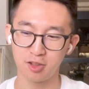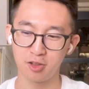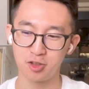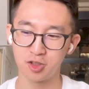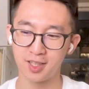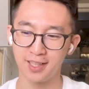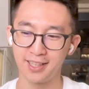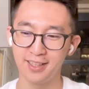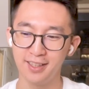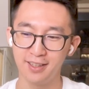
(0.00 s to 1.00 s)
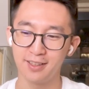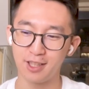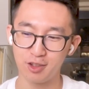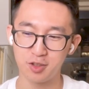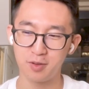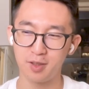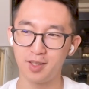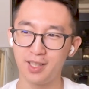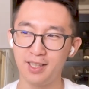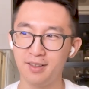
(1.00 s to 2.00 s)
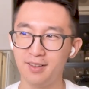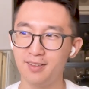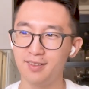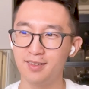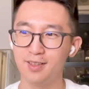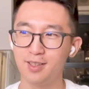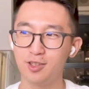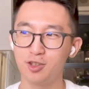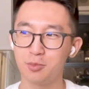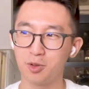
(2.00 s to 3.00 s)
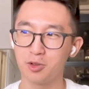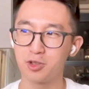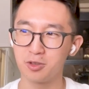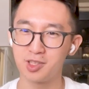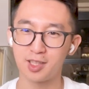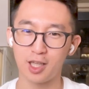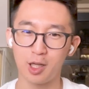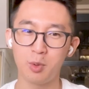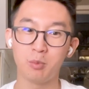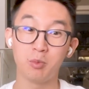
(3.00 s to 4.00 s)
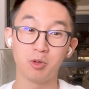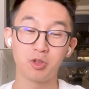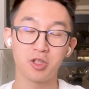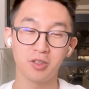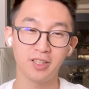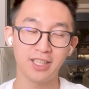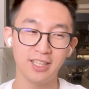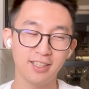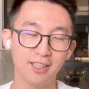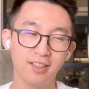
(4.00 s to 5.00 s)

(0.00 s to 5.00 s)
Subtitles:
It's just like that was a very tumultuous time emotionally.